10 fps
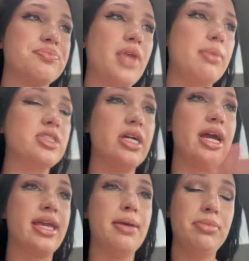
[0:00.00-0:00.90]
I'm sorry,
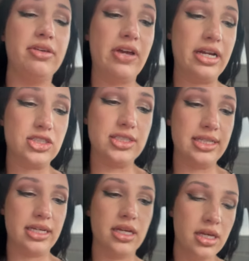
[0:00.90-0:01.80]
I can't believe I actually
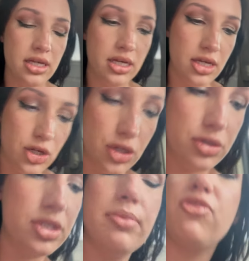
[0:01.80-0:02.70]
like grew
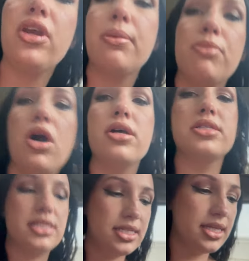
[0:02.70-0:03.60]
some freaking balls
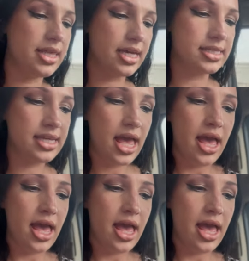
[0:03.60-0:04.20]
and did this.